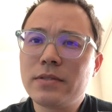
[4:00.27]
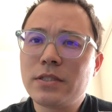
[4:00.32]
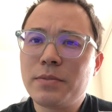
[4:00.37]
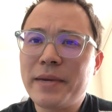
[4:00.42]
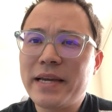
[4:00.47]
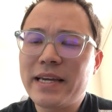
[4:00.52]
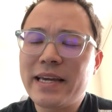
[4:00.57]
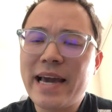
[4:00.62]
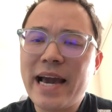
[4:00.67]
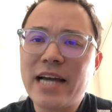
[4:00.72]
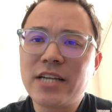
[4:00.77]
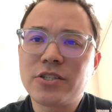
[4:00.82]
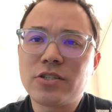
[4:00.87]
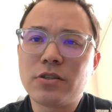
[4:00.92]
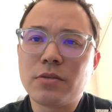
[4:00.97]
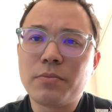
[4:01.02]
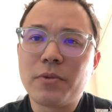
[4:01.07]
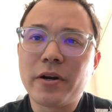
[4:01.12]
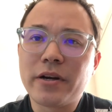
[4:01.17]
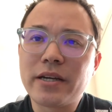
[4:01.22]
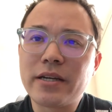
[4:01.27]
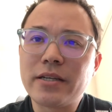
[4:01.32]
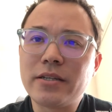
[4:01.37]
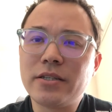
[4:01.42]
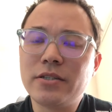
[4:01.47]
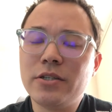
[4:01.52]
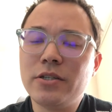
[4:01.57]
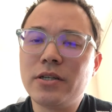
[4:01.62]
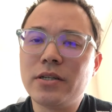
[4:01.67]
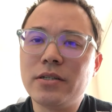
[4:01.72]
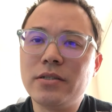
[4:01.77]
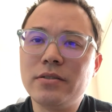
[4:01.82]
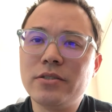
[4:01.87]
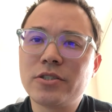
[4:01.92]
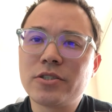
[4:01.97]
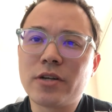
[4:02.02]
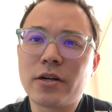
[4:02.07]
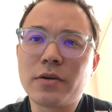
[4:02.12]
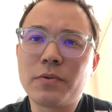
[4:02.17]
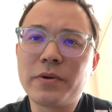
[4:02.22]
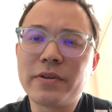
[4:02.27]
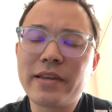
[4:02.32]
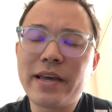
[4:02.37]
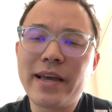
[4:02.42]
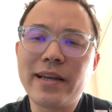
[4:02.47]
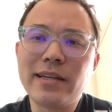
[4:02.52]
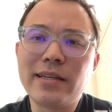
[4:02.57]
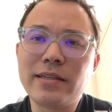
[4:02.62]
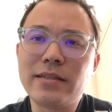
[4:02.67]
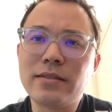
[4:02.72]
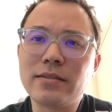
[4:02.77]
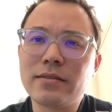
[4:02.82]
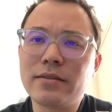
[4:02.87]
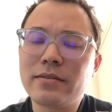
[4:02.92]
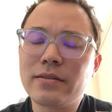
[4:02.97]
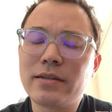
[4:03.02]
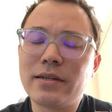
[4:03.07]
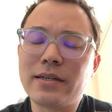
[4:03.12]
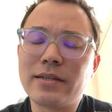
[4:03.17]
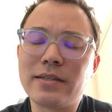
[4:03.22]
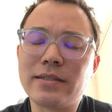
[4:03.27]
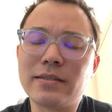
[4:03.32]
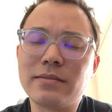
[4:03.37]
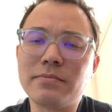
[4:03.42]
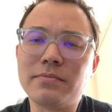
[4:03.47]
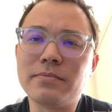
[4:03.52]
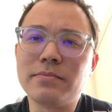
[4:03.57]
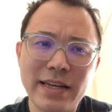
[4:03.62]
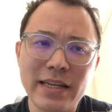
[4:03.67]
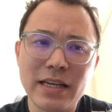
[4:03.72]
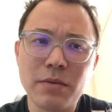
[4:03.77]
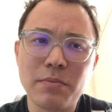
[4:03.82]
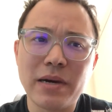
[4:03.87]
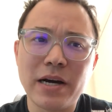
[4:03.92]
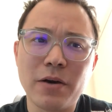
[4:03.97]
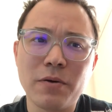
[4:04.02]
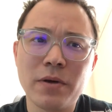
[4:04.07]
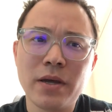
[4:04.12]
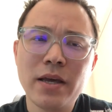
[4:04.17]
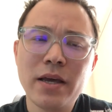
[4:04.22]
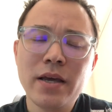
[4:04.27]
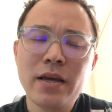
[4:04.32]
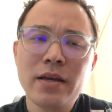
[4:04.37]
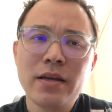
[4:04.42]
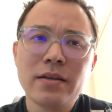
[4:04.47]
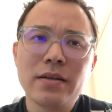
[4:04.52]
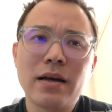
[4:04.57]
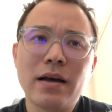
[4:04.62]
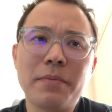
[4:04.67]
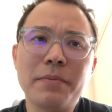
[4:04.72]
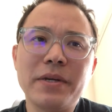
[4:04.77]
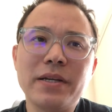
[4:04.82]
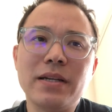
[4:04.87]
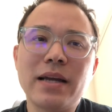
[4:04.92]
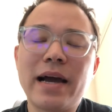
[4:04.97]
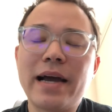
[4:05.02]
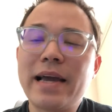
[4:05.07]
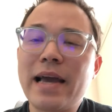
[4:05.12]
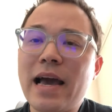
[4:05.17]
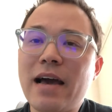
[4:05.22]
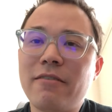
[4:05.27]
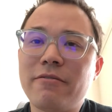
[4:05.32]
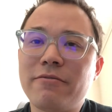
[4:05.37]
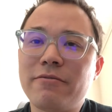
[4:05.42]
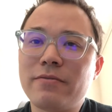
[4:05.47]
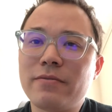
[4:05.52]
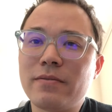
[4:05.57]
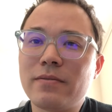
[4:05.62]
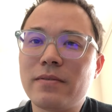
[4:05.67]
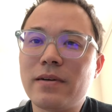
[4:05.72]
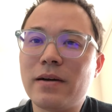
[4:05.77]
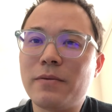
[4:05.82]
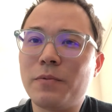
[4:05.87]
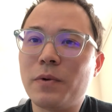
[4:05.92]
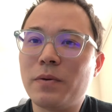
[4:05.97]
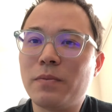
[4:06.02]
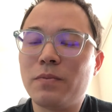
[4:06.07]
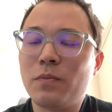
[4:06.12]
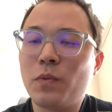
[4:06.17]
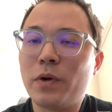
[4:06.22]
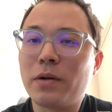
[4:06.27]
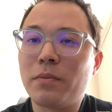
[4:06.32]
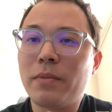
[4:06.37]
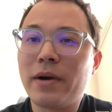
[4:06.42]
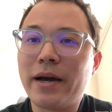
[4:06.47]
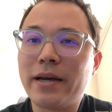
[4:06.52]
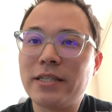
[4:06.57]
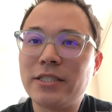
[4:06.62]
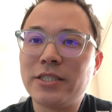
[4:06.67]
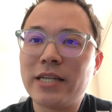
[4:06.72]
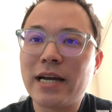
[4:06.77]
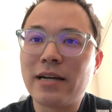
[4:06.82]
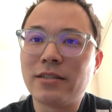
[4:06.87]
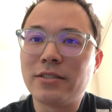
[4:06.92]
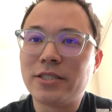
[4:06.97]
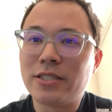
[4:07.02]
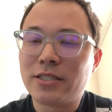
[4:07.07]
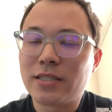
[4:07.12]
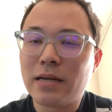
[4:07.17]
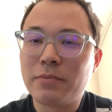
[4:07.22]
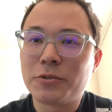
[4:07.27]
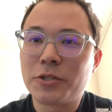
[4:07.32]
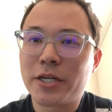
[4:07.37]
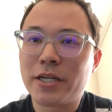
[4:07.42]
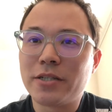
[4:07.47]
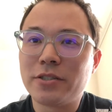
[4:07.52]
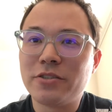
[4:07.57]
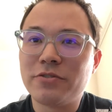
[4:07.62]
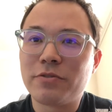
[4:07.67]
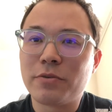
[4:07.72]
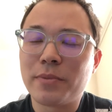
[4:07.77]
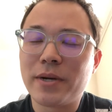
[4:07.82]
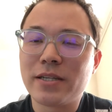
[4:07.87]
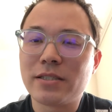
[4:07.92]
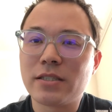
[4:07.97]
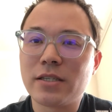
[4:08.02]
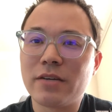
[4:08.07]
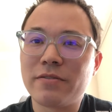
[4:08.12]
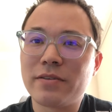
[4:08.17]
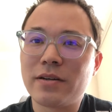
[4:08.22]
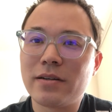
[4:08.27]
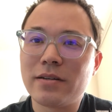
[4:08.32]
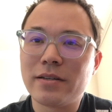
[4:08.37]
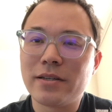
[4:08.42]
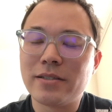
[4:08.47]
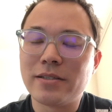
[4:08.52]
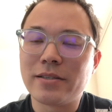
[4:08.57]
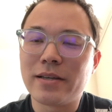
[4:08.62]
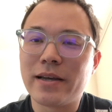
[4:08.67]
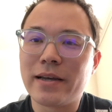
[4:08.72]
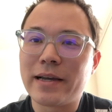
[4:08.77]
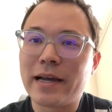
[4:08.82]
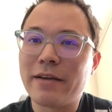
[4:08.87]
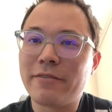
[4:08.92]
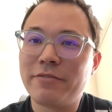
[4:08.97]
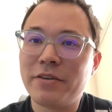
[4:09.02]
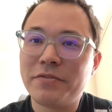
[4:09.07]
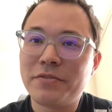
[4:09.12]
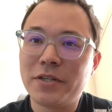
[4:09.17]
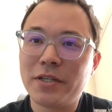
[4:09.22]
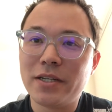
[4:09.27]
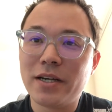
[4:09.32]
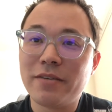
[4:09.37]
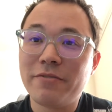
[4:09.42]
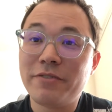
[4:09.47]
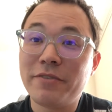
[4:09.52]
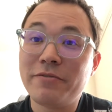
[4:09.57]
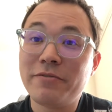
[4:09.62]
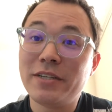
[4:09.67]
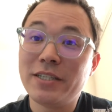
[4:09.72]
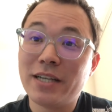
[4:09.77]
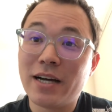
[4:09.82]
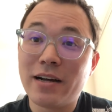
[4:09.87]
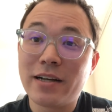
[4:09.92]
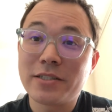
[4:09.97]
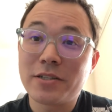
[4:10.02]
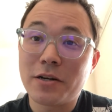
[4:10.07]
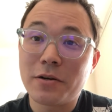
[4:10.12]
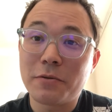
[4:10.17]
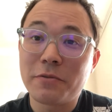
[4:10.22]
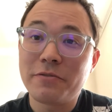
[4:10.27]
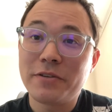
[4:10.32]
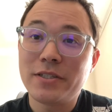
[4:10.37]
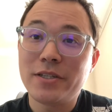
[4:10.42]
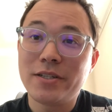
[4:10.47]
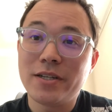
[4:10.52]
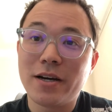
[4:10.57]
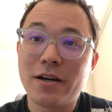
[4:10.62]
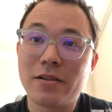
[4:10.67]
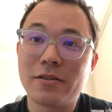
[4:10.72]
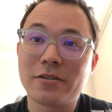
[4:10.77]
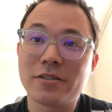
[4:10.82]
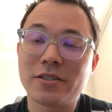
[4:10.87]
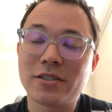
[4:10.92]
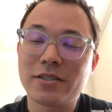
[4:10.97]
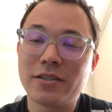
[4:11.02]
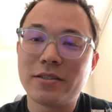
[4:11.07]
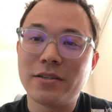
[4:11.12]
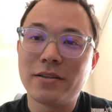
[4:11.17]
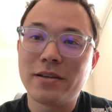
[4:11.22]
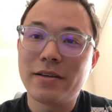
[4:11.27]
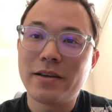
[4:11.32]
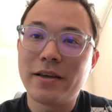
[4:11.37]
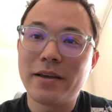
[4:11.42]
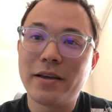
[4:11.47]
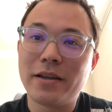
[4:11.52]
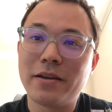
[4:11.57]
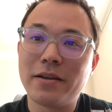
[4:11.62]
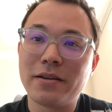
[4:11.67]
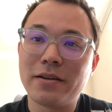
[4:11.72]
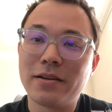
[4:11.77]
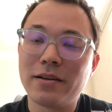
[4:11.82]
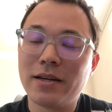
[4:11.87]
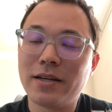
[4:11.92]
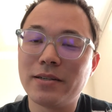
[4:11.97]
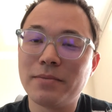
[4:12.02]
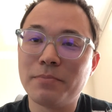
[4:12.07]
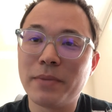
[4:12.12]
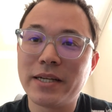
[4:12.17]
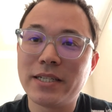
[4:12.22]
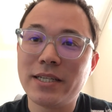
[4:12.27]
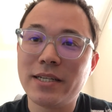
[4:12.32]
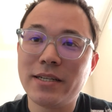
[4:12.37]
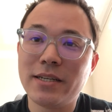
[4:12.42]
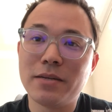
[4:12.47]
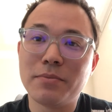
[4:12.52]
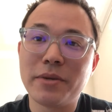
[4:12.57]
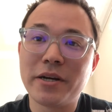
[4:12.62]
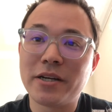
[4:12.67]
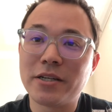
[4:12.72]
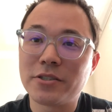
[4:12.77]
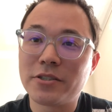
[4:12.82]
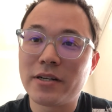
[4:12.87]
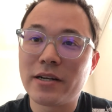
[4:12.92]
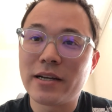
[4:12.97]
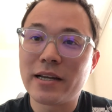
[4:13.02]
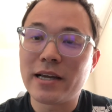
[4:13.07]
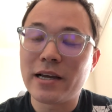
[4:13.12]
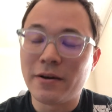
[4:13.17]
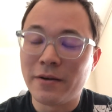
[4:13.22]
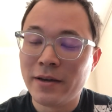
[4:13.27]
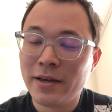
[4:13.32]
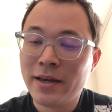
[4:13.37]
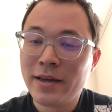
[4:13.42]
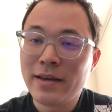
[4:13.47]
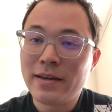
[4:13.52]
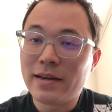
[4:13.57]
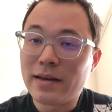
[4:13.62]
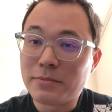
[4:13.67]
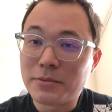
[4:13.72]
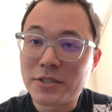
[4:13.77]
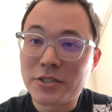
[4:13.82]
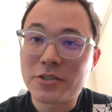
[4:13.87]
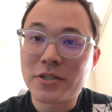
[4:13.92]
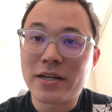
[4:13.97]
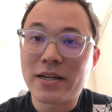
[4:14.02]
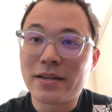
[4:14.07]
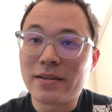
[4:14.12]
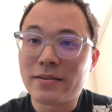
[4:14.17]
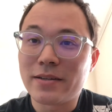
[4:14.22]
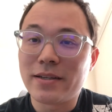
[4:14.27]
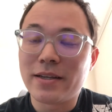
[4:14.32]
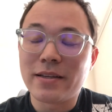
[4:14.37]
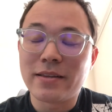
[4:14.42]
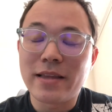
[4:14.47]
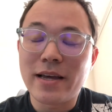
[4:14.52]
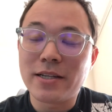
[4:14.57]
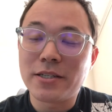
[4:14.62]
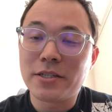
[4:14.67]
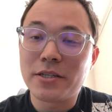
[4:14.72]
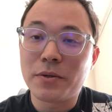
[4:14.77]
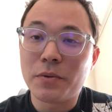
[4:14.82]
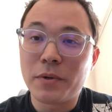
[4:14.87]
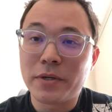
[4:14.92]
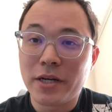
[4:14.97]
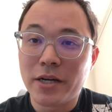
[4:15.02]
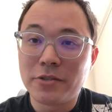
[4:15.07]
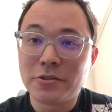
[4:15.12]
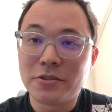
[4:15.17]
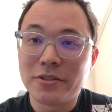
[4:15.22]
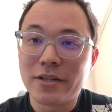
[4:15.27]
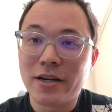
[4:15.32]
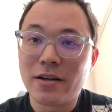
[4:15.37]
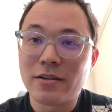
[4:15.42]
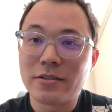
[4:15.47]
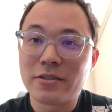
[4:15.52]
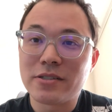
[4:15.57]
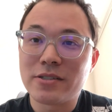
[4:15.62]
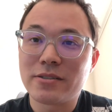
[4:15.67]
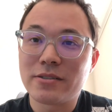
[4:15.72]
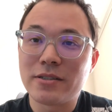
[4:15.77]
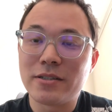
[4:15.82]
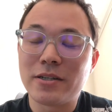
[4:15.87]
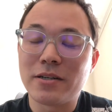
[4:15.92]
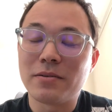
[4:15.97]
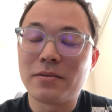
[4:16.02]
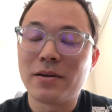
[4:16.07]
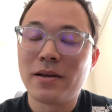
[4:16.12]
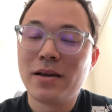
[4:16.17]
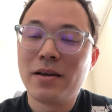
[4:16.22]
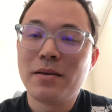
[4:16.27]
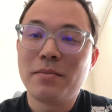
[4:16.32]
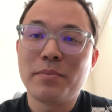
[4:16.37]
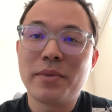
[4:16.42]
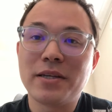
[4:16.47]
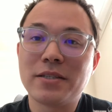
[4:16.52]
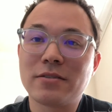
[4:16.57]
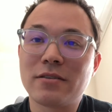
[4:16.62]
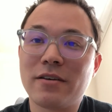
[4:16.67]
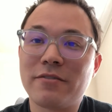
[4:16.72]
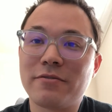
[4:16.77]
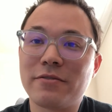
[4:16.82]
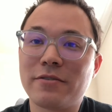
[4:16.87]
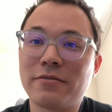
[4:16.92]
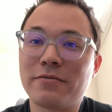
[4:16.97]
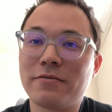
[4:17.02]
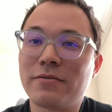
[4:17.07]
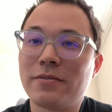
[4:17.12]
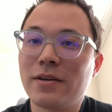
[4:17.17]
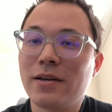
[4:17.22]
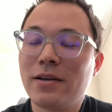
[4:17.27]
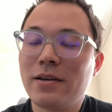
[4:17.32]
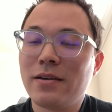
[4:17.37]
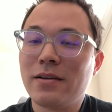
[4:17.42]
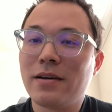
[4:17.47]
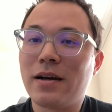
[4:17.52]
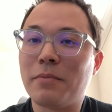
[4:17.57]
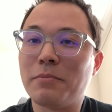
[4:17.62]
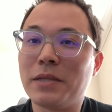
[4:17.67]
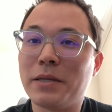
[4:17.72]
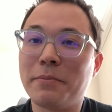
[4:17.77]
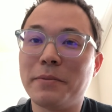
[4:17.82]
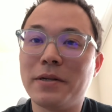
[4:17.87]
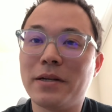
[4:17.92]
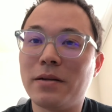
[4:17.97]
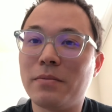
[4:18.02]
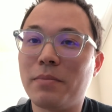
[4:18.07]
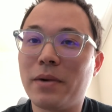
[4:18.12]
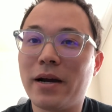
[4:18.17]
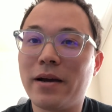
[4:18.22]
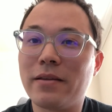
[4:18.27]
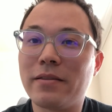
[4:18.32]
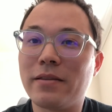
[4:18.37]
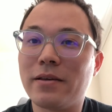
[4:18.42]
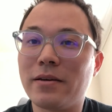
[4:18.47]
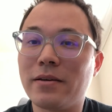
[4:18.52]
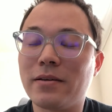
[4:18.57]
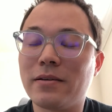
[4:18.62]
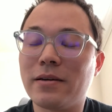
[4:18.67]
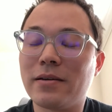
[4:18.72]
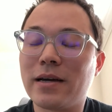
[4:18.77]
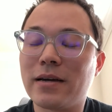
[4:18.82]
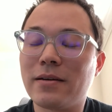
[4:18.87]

to make cash in the market, you could start with any um, any amount. I mean, I have what one of my challenges I'm trying to do for myself is I got 50 dollars sorry with 50 dollars in in uh, my TD Ameritrade account. I'm just trying to get that to 100 dollars. You know, based off of I'm limited by the